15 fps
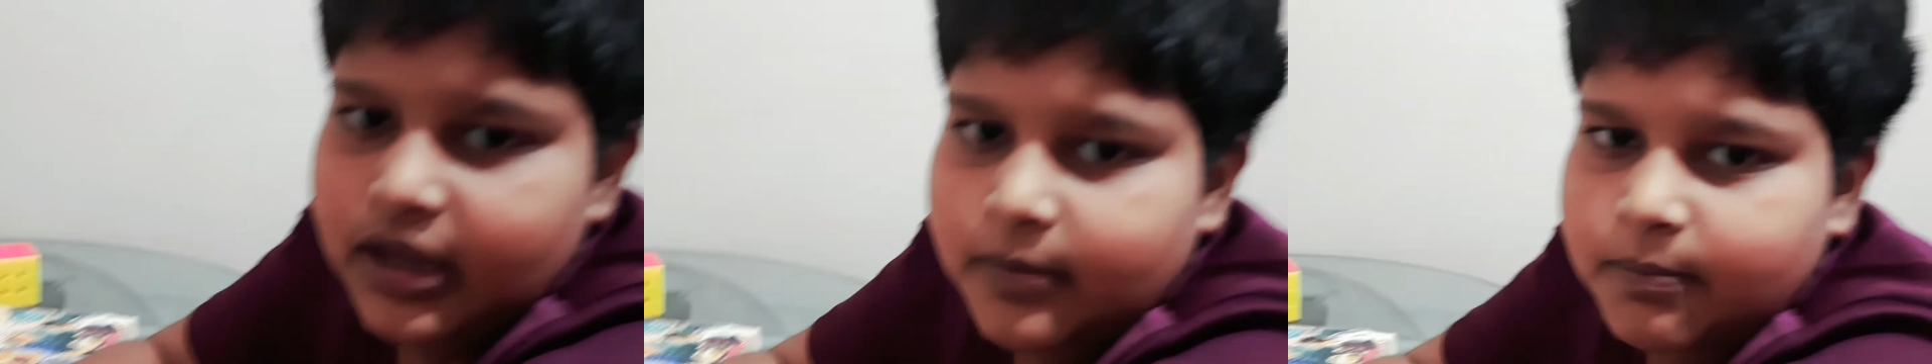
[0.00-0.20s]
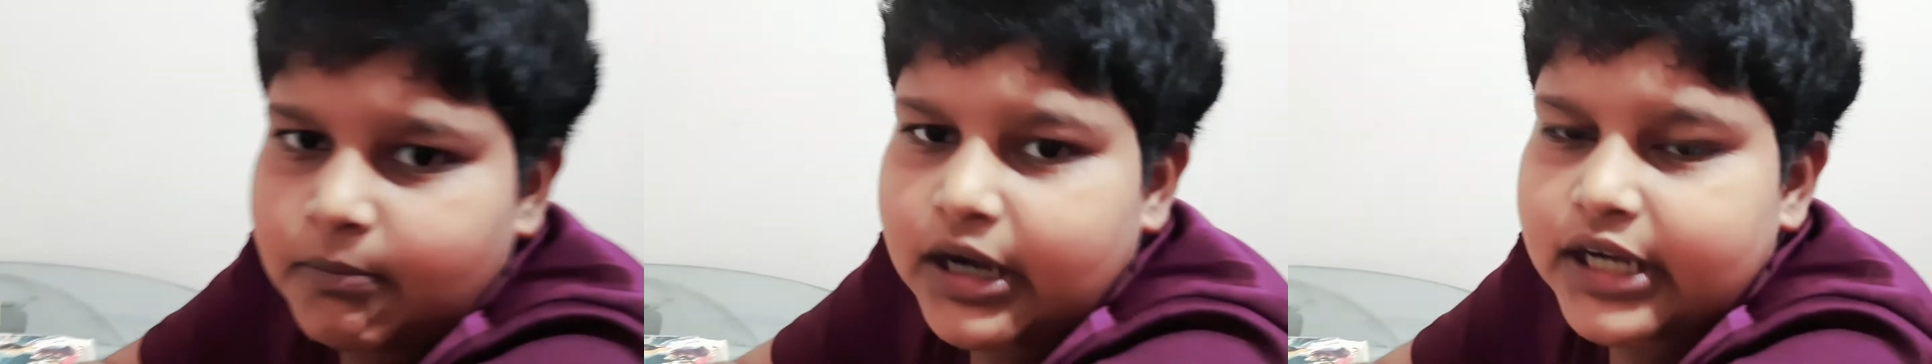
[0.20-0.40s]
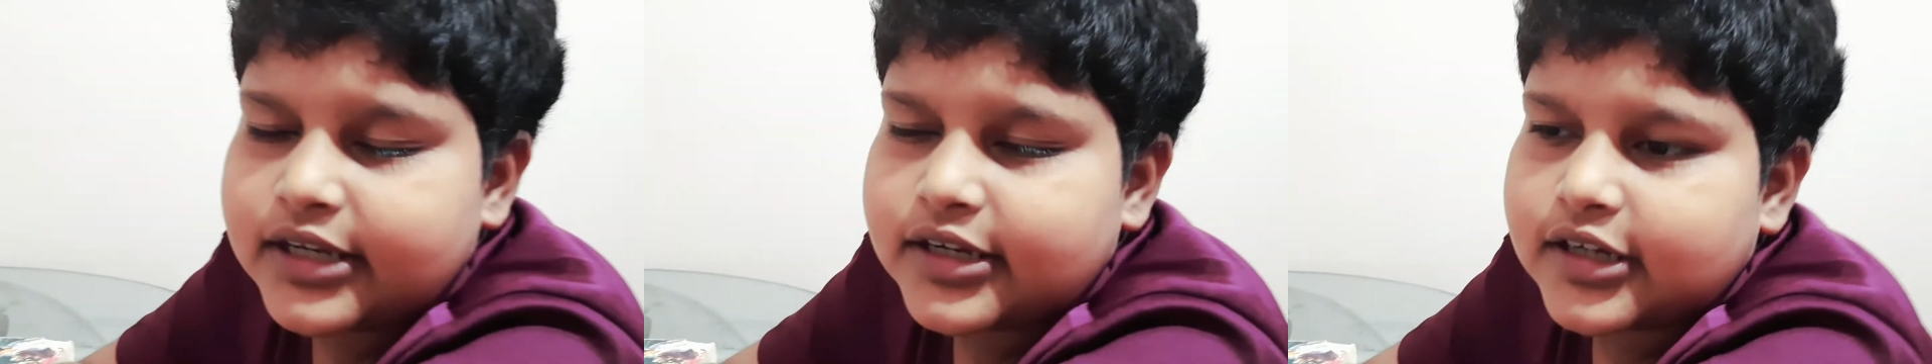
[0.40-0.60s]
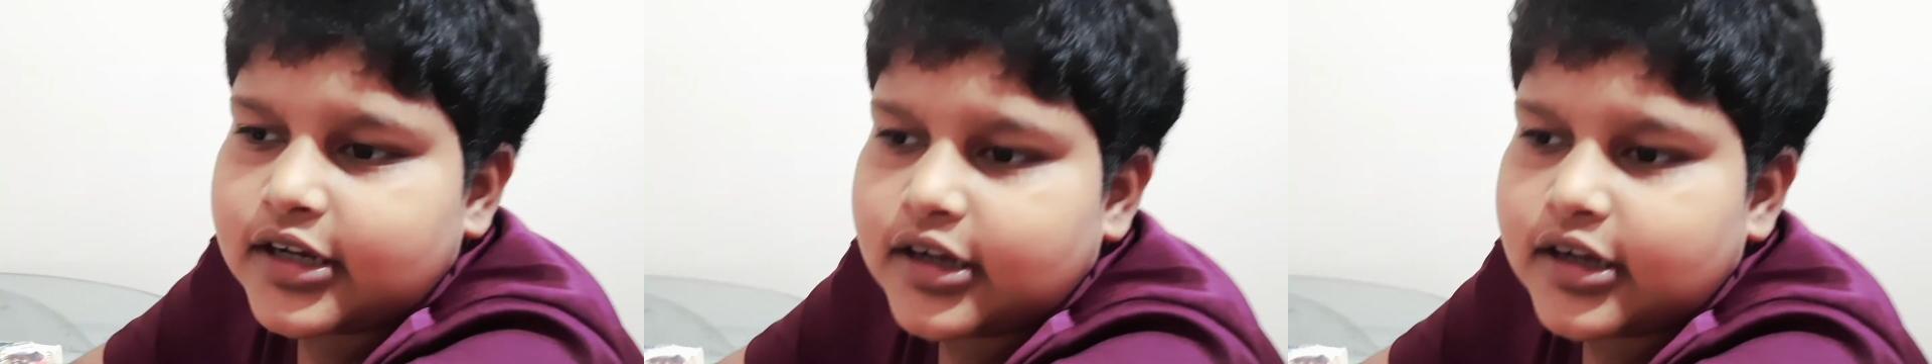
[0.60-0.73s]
But